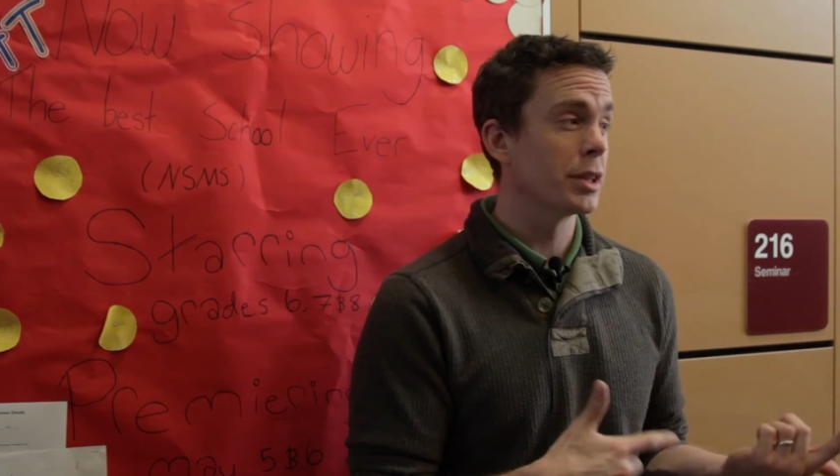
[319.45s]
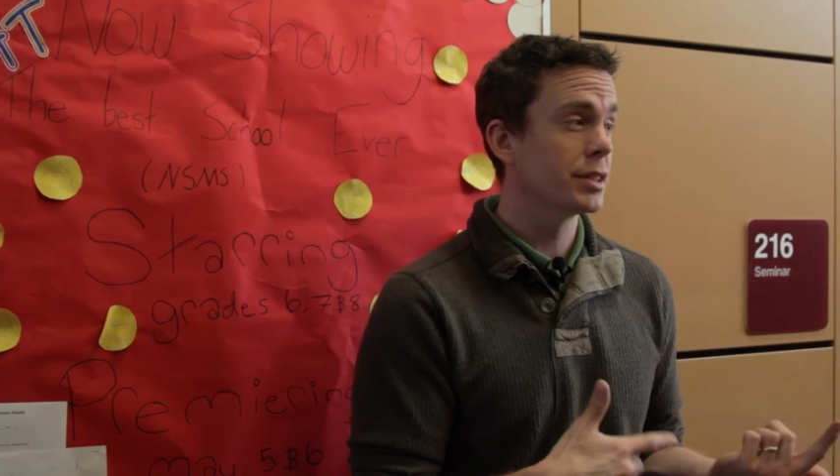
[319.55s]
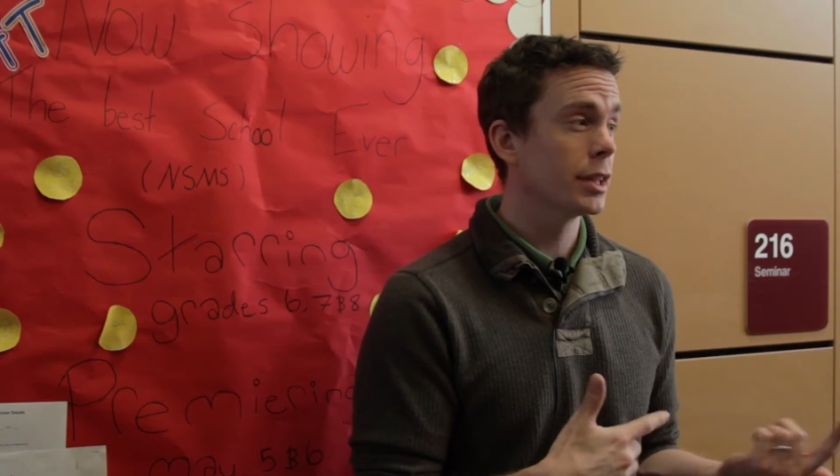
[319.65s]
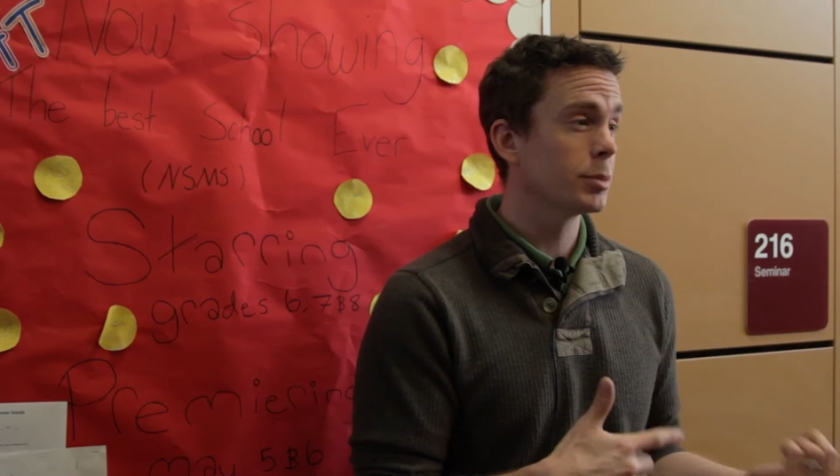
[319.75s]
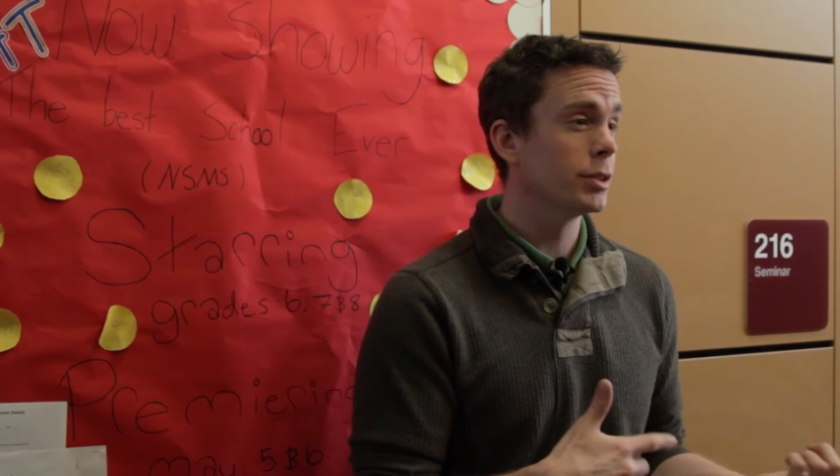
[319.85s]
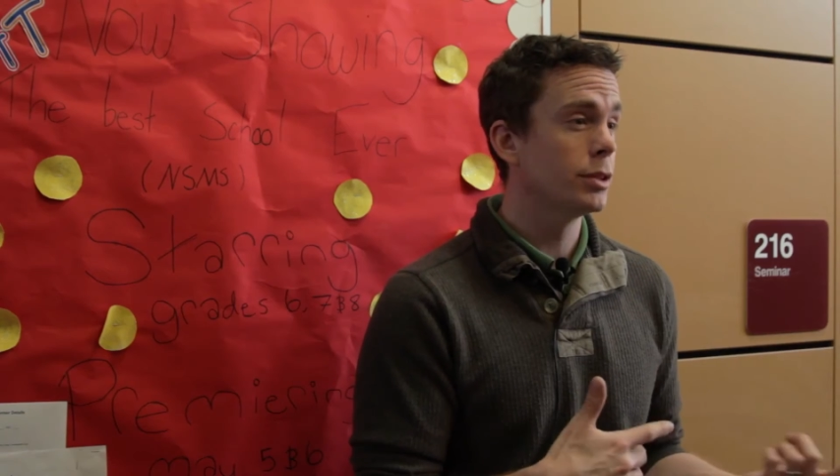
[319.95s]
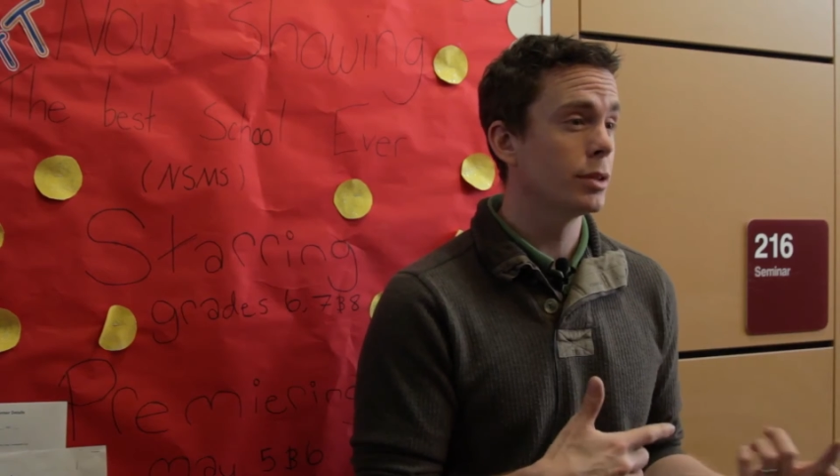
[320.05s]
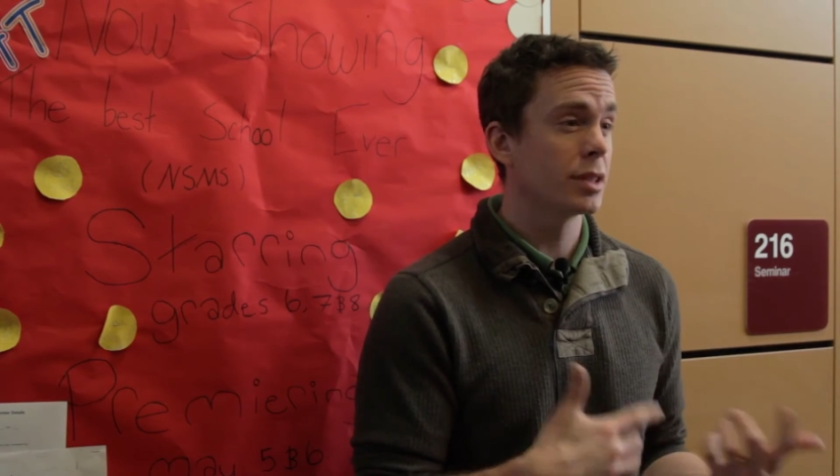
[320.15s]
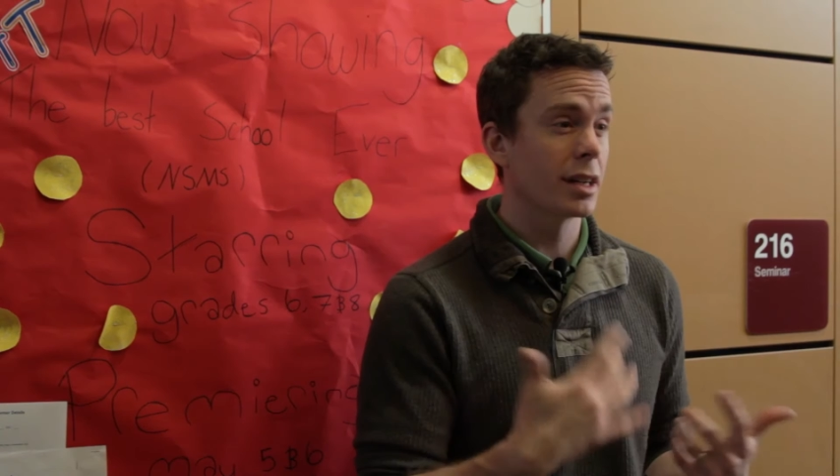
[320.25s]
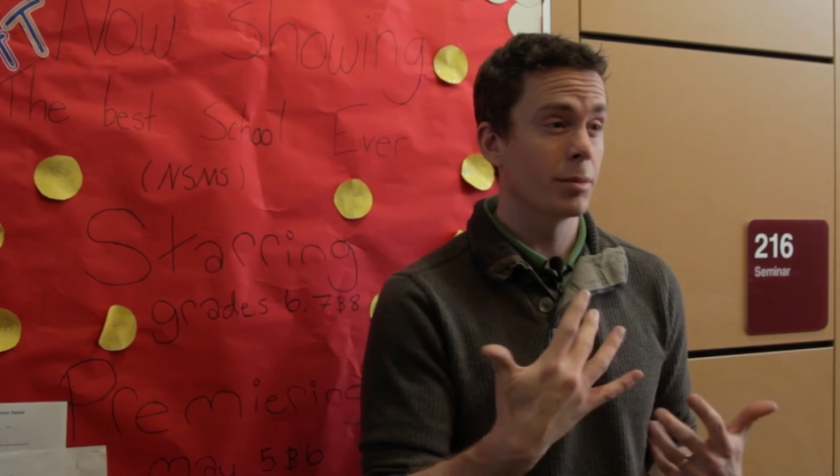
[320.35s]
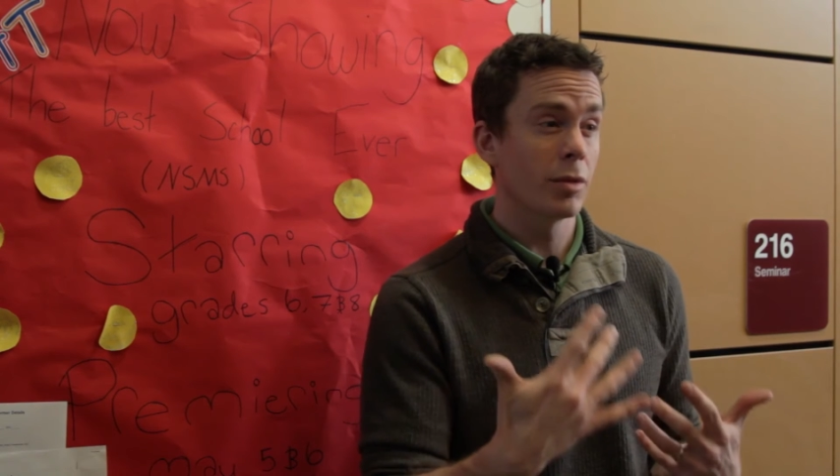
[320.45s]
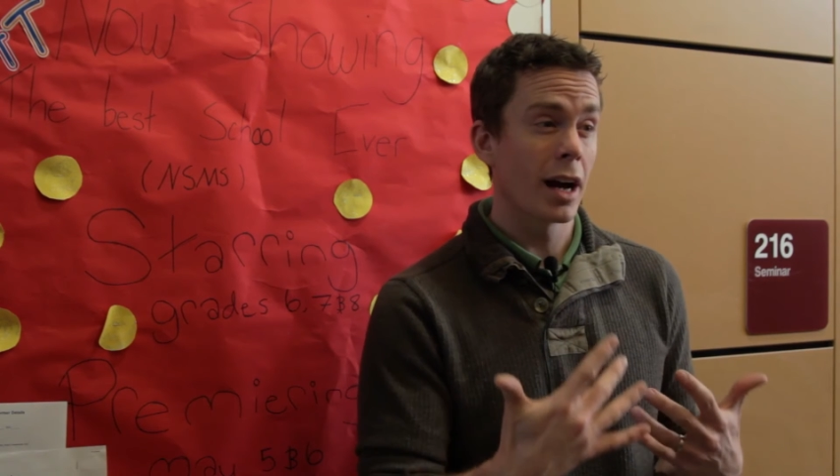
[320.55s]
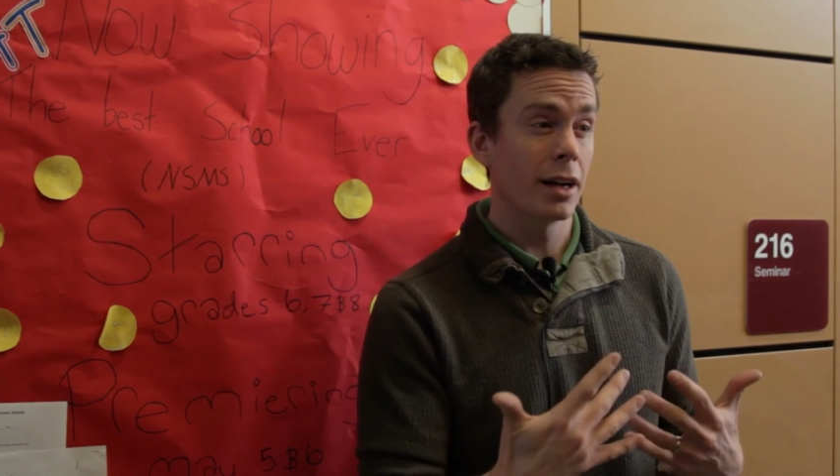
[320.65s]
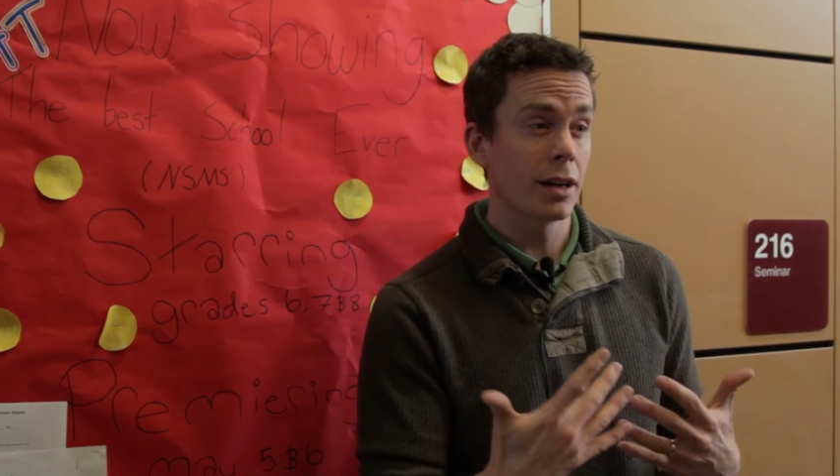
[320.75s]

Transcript: my assessment too, because I